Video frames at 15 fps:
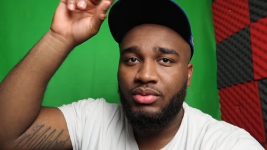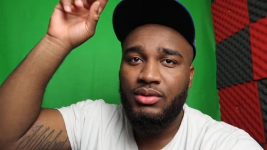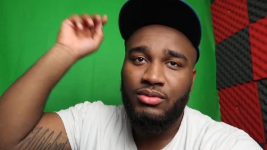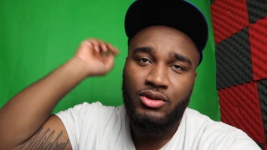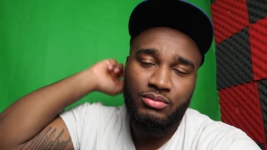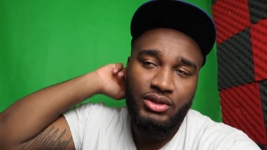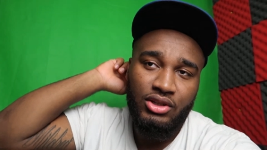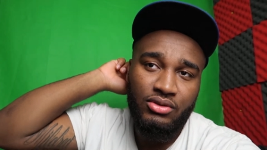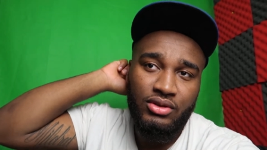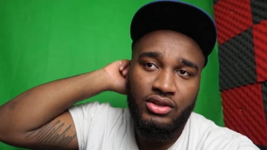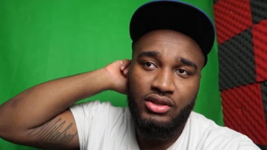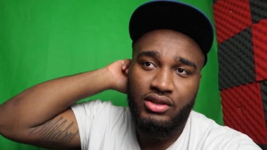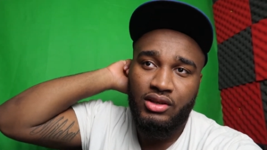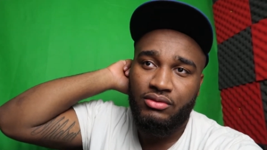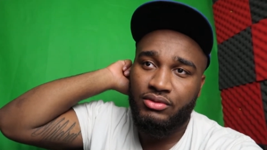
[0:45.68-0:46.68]
people don't be doing
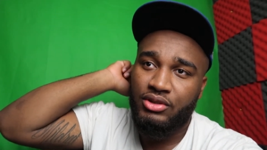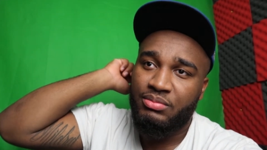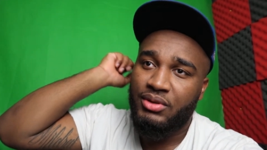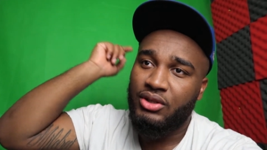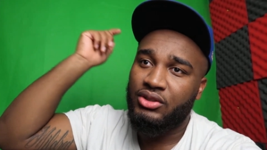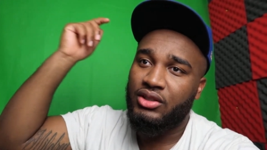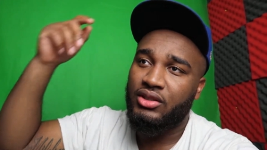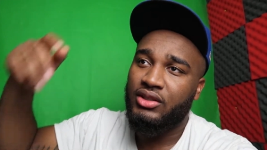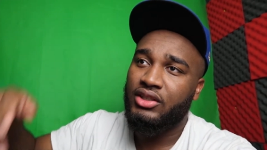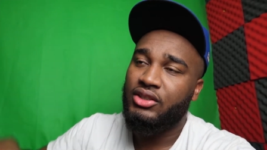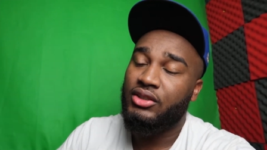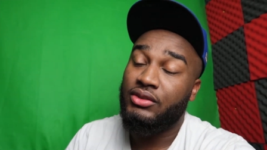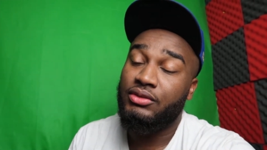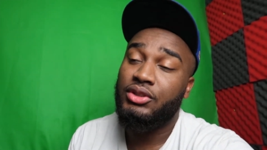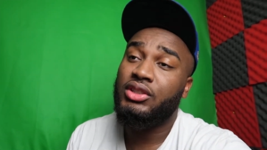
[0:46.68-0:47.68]
stuff when you post it on
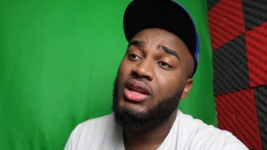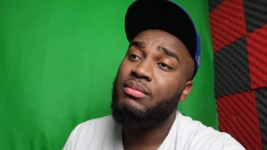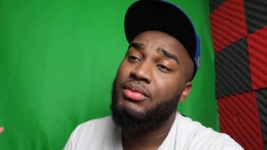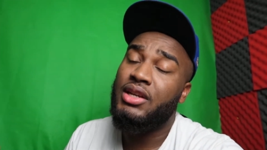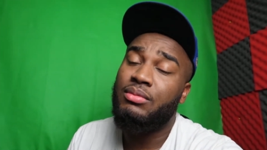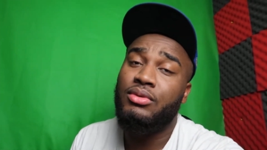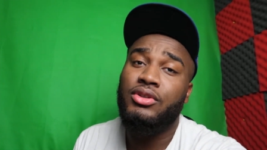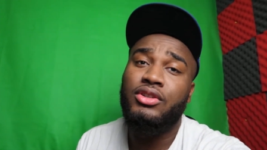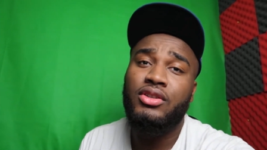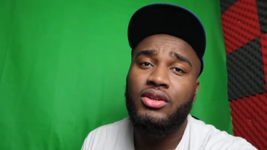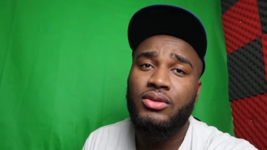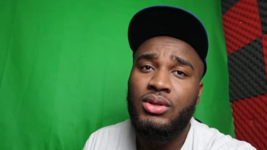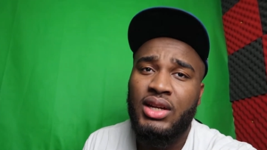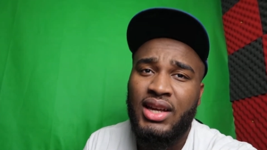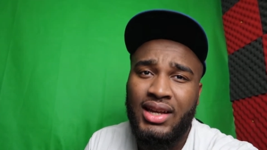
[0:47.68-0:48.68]
Instagram. Well, some people, you
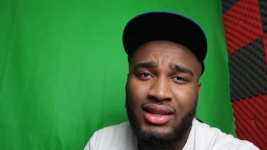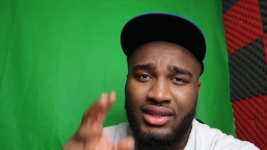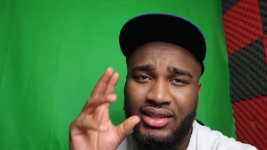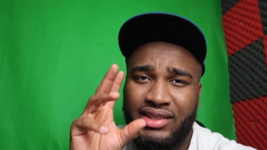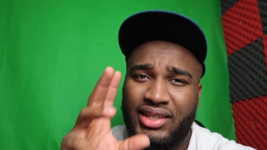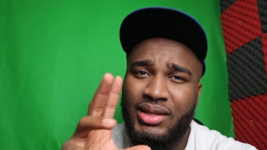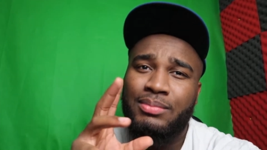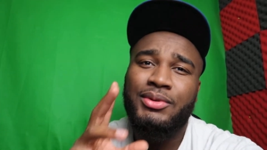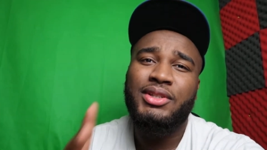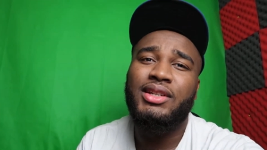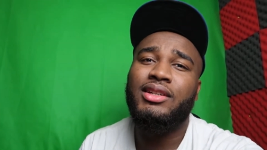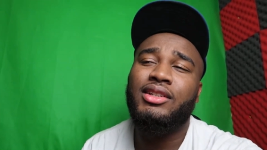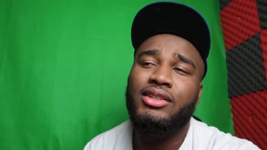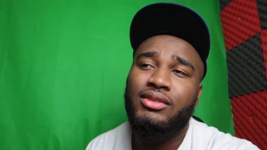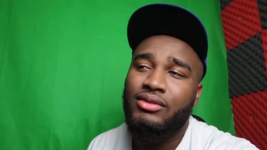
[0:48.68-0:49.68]
know, the
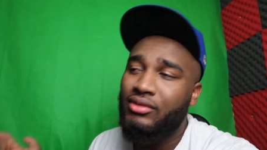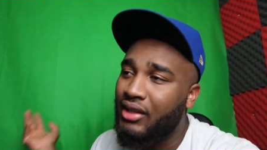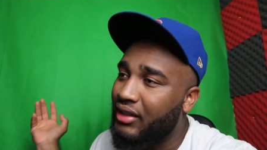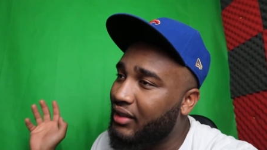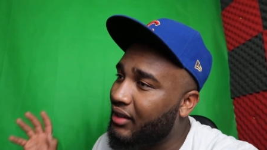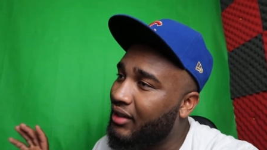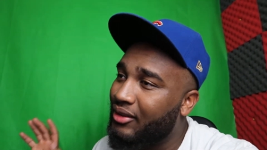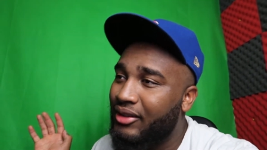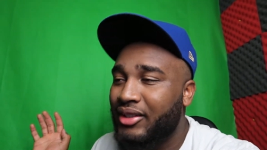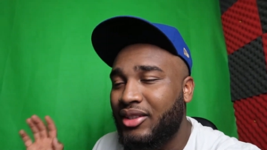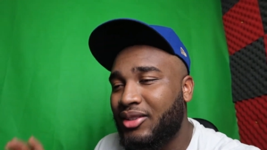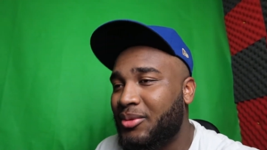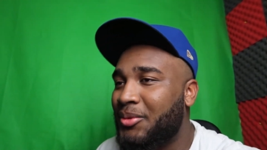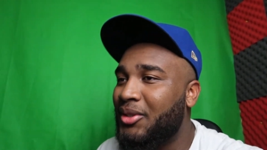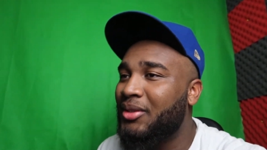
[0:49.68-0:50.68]
10% is right area.
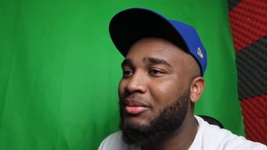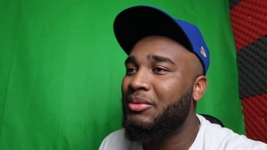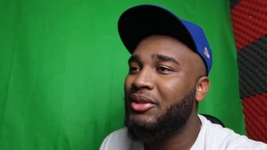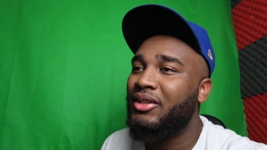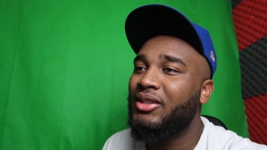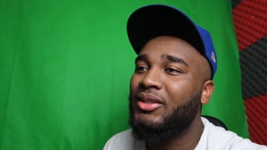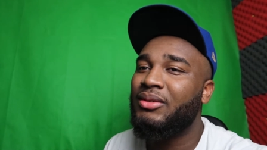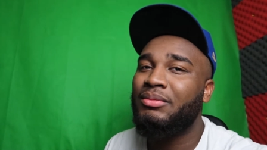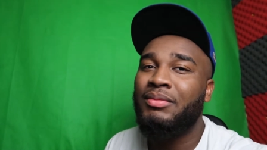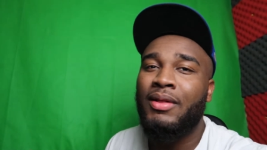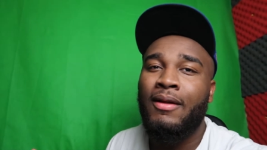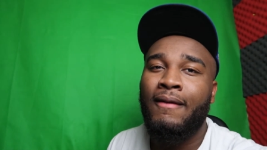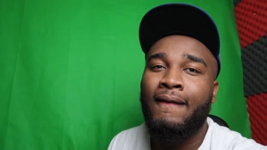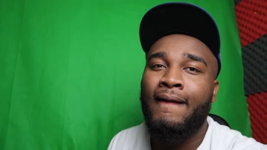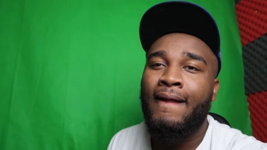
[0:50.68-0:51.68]
You know what I'm saying? But uh,
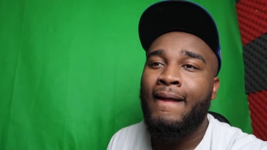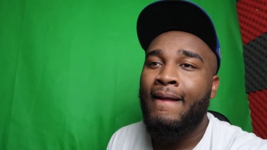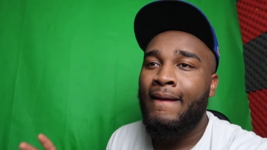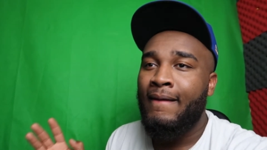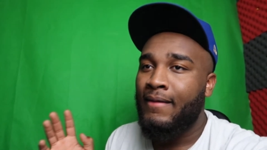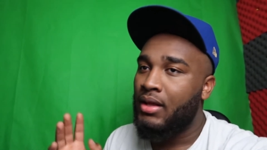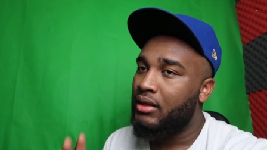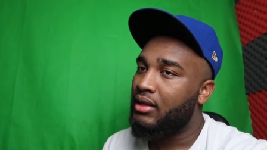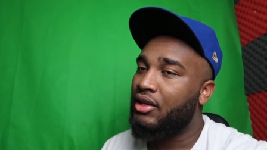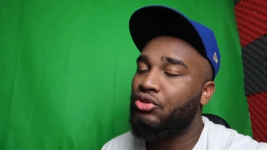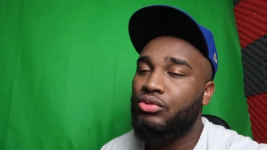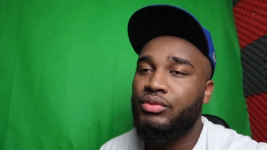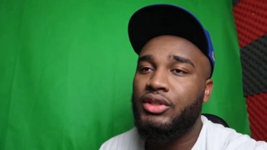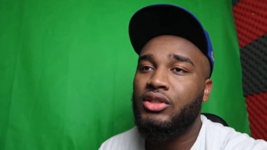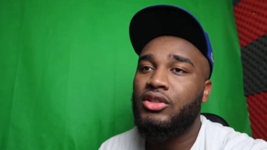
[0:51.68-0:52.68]
that's
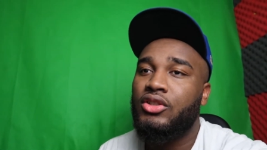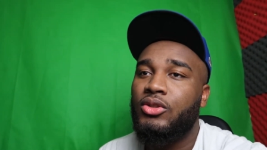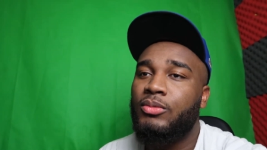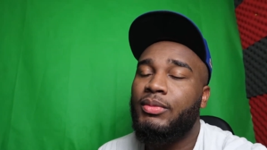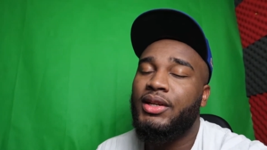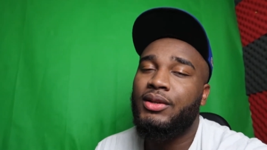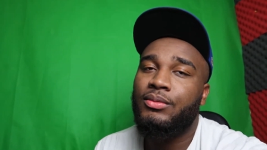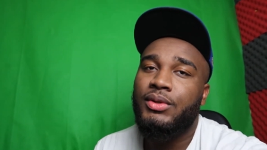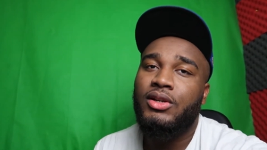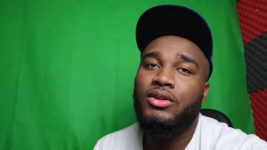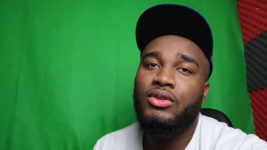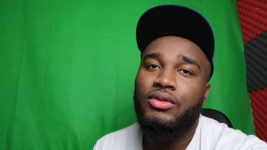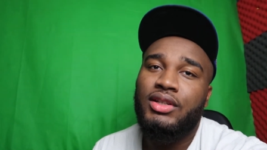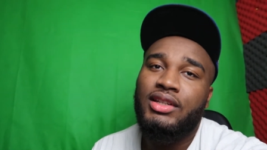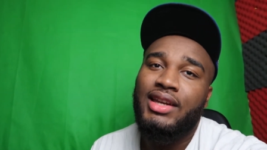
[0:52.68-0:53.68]
what we're gonna do, man. We're
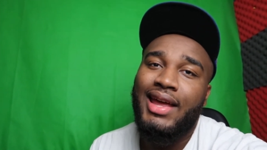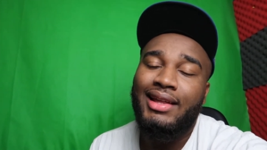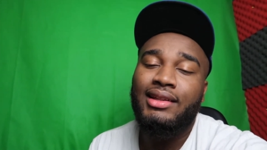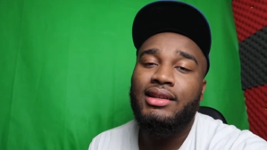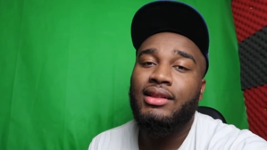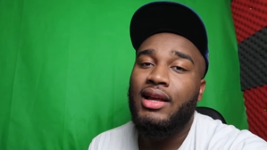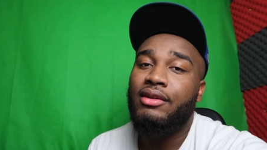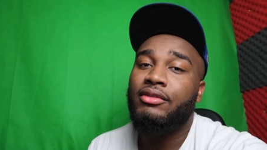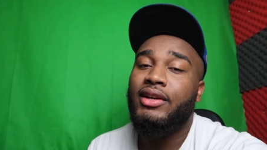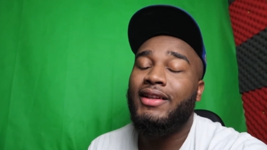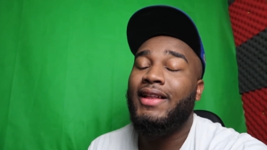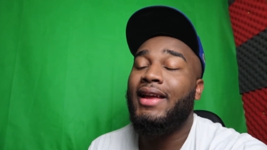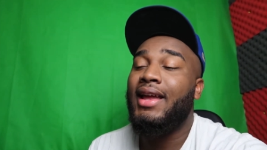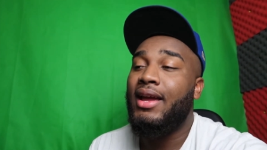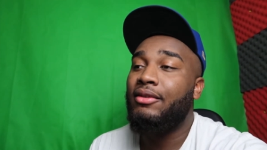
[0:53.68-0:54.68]
gonna do the daily live read
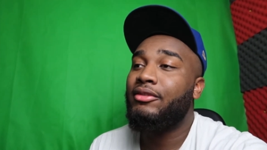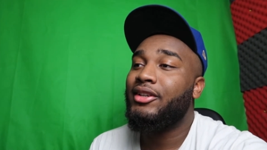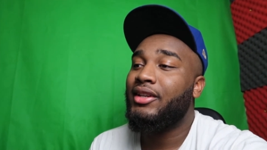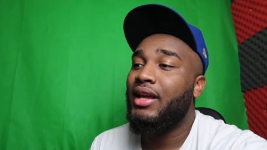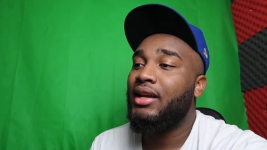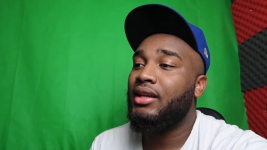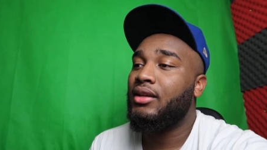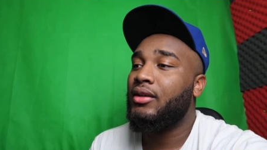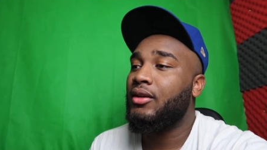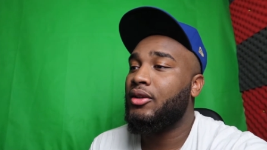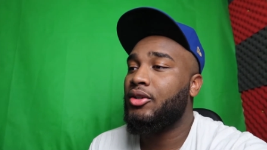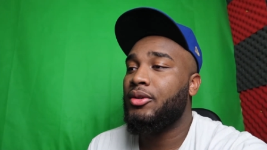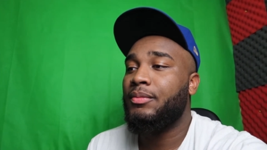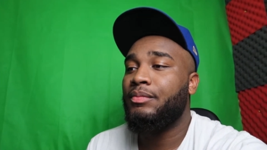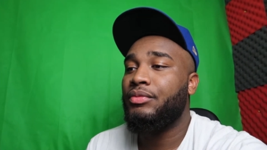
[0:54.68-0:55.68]
like every day.
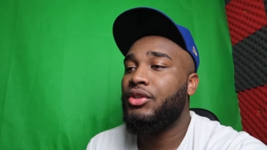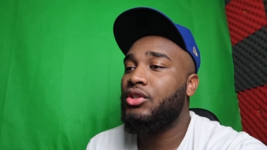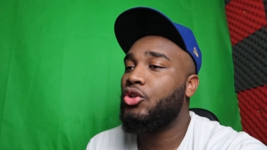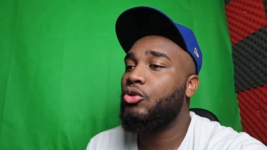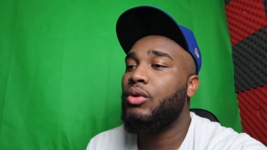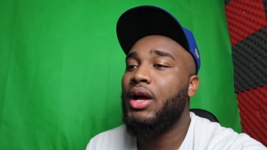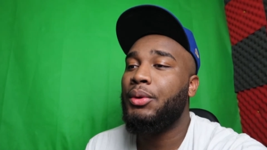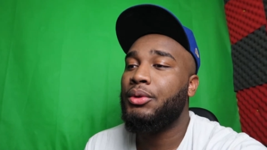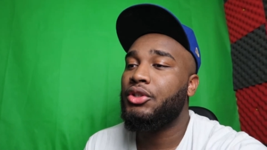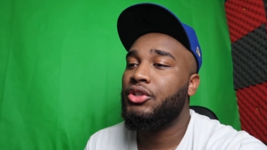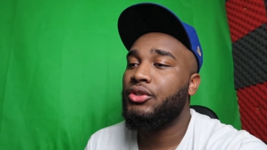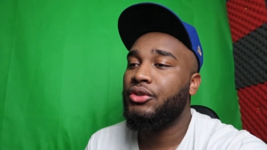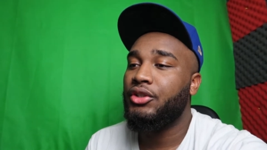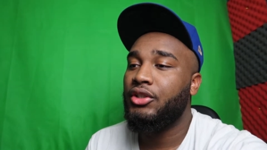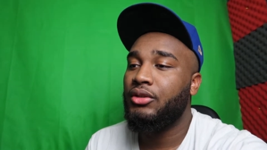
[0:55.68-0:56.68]
Um, two hour
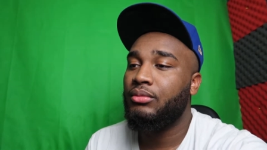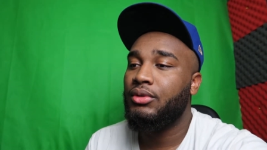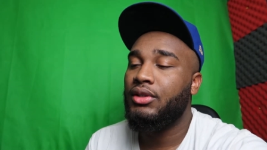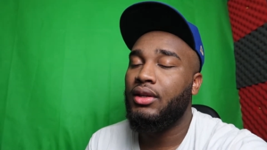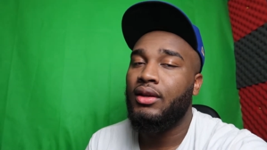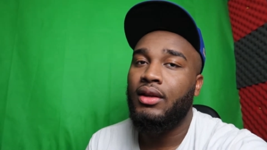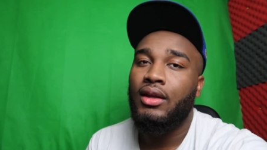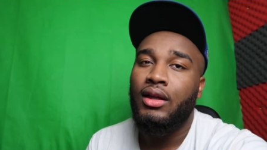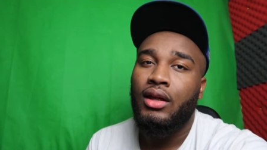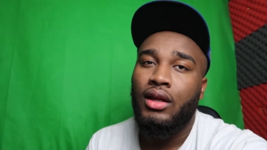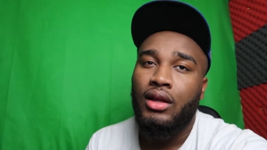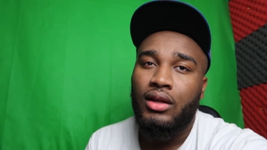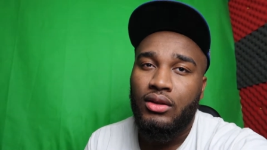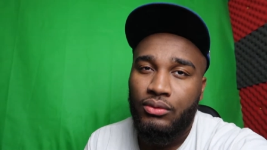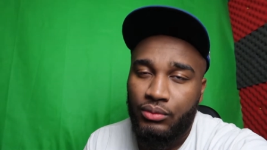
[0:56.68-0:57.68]
streams
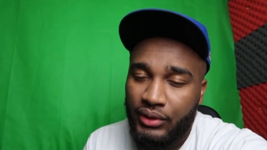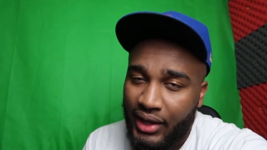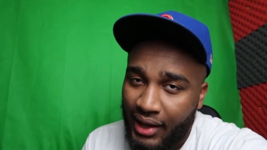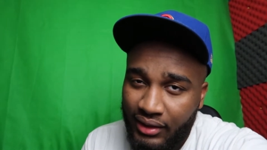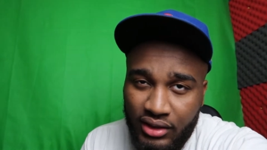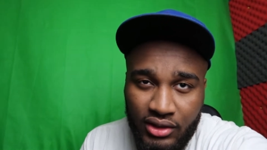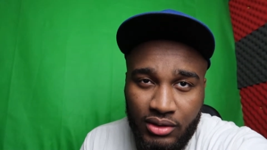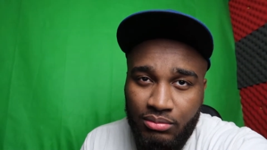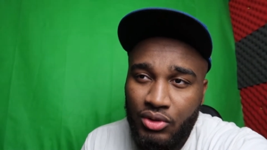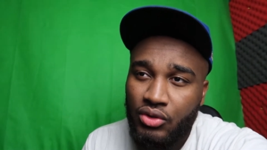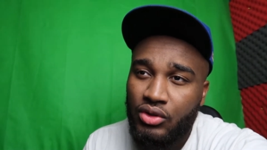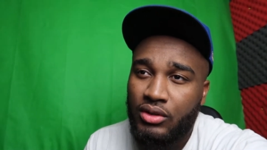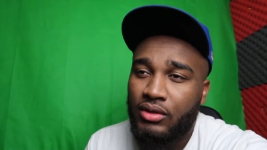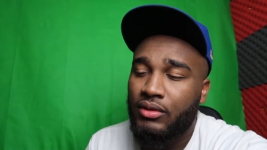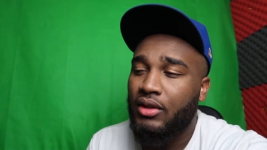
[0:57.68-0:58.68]
reacting to
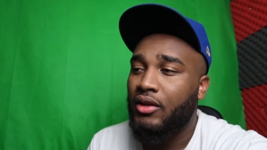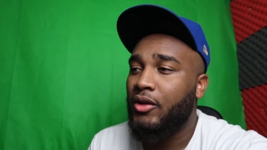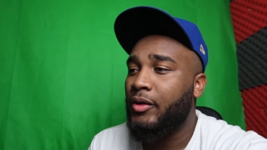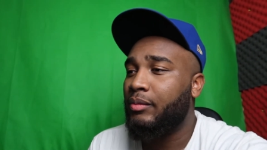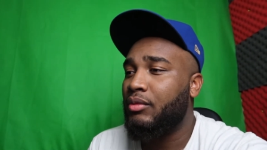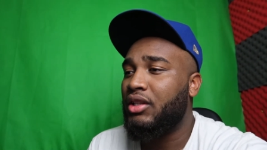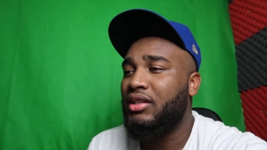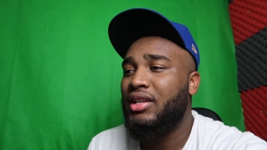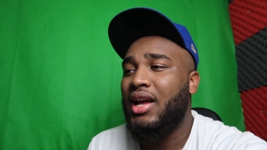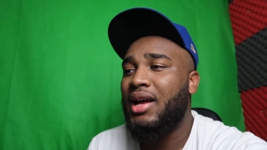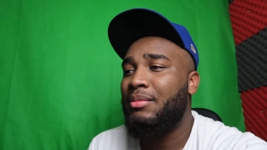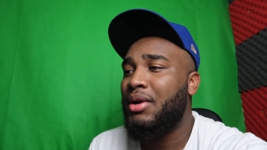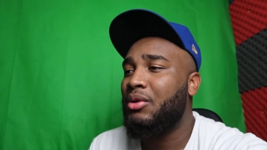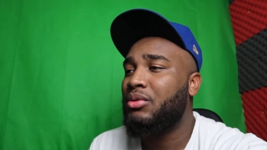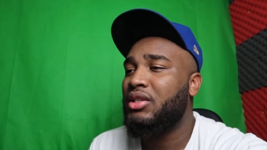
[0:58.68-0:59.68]
music. Um, the
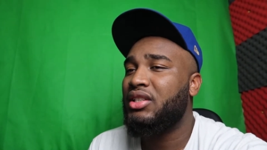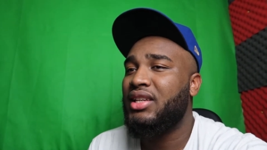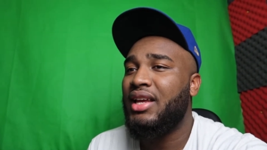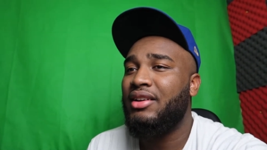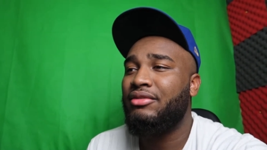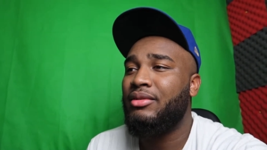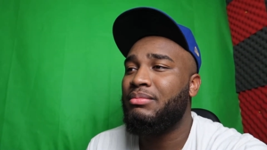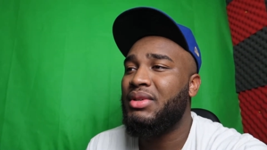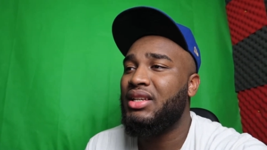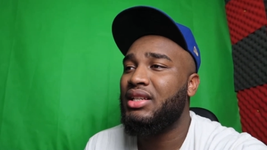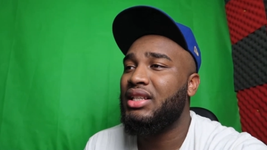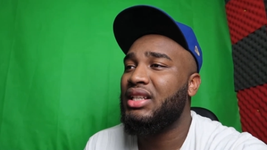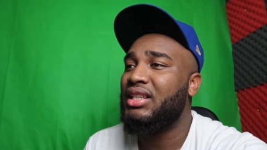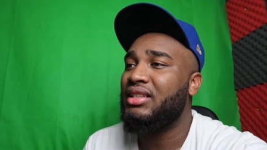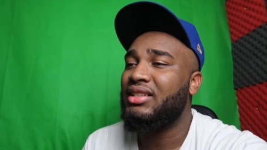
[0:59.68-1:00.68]
time I would say for
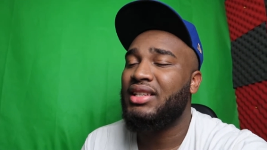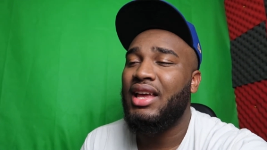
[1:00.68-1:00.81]
me is